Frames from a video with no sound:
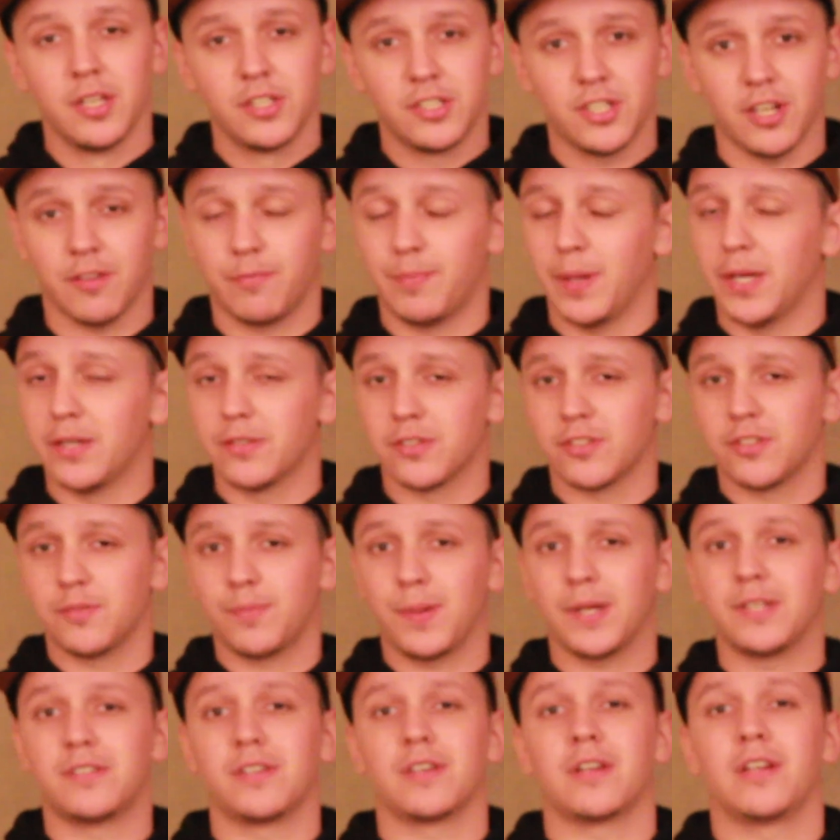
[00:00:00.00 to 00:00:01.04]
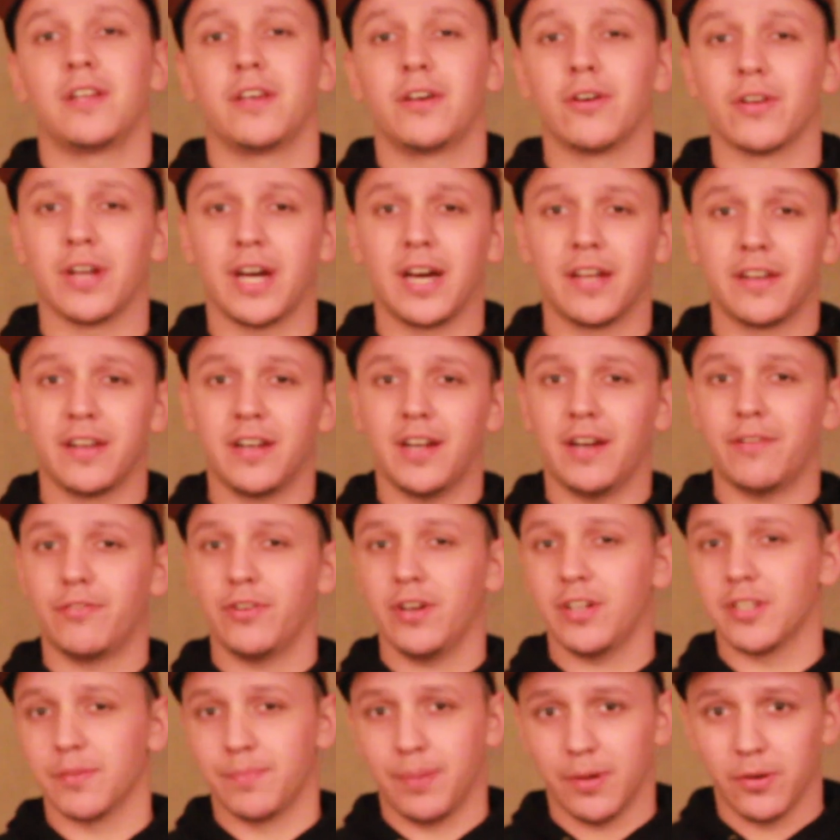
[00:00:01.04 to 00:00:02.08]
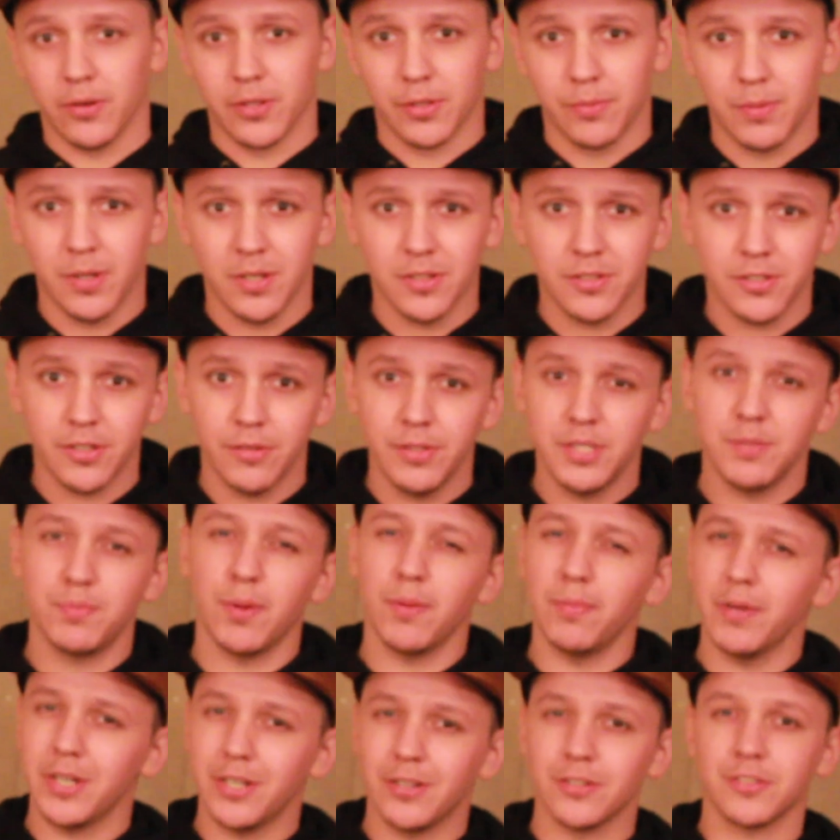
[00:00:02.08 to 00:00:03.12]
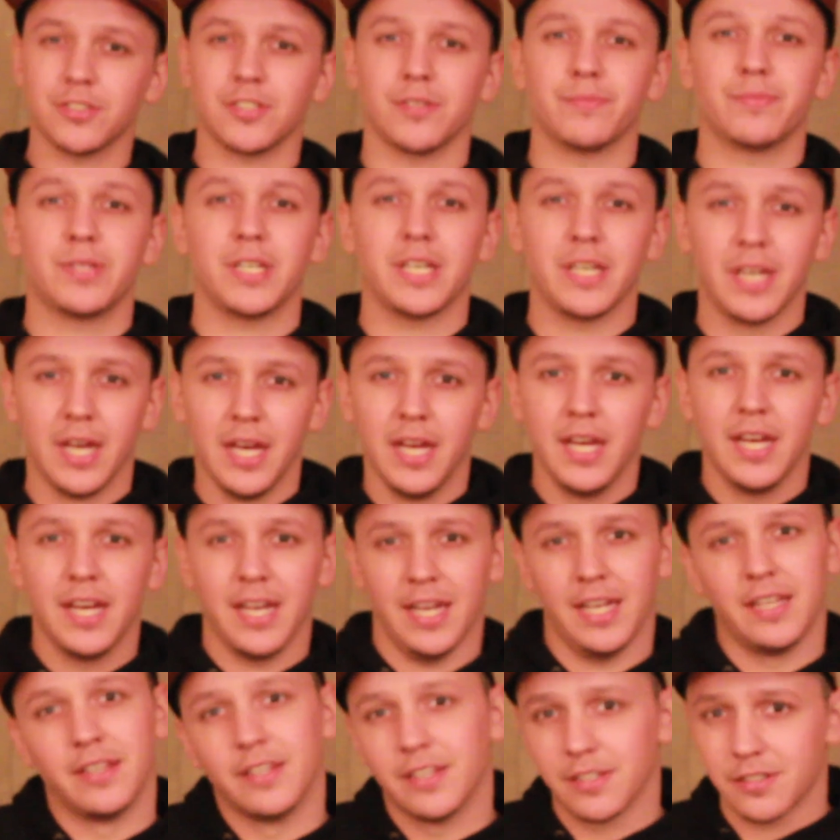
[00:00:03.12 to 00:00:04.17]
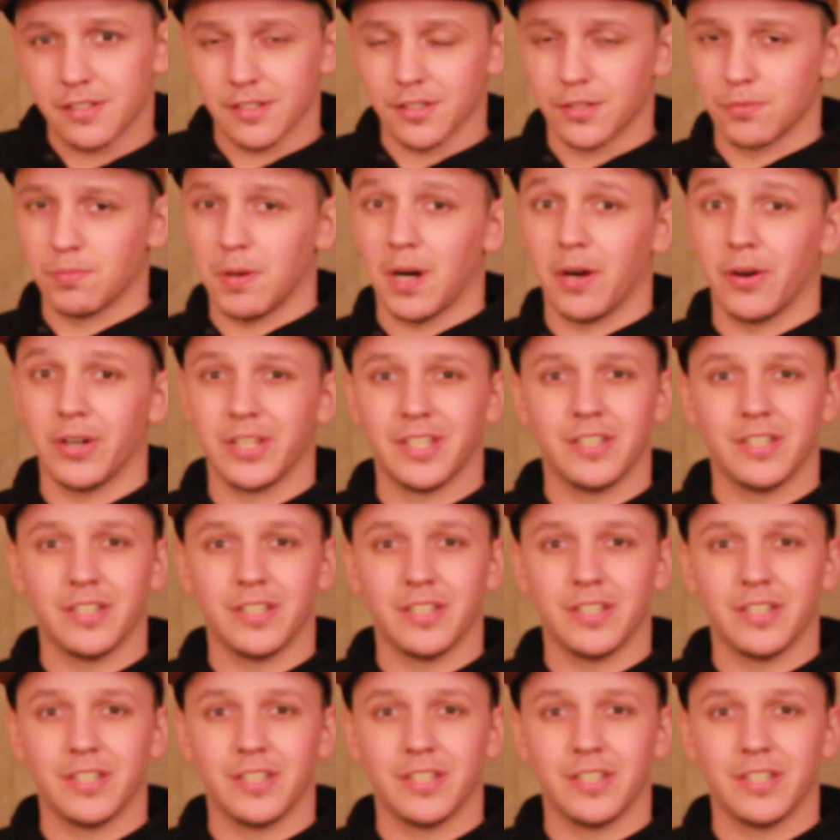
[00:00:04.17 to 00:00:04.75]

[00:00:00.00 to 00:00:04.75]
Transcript: Jeff Bezos has basically got a hand in every other pot in the world, so he's probably got something in this as well.